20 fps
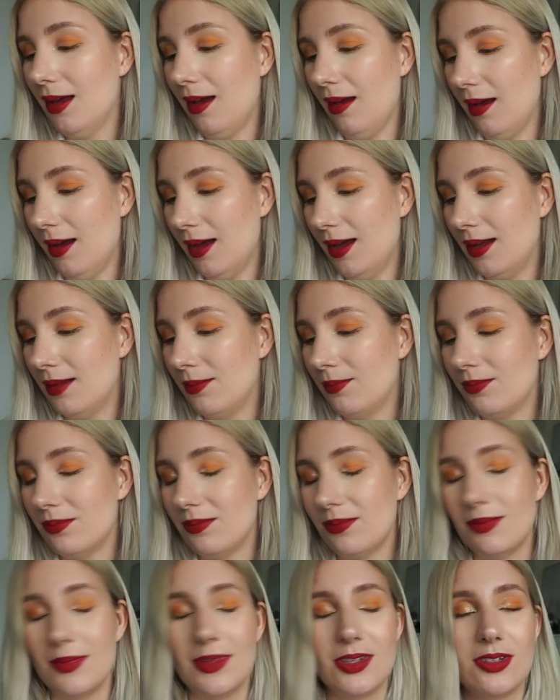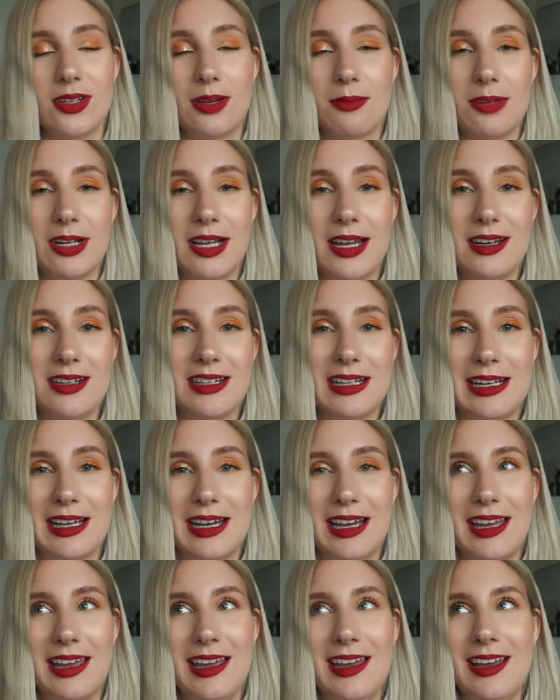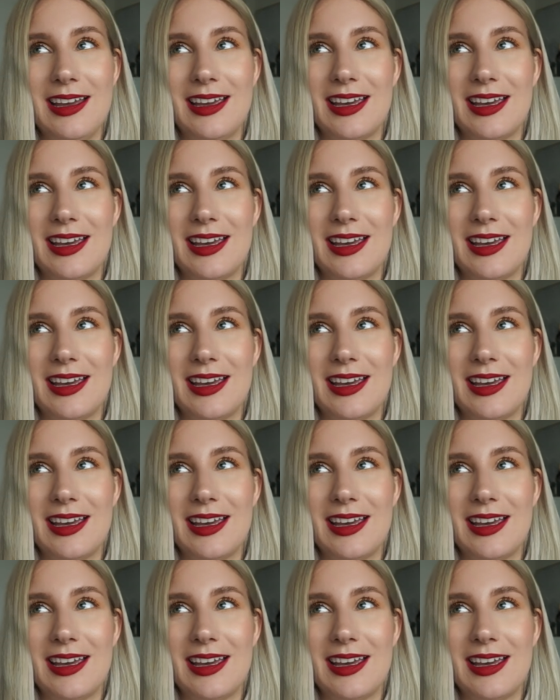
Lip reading: So I'm glad that I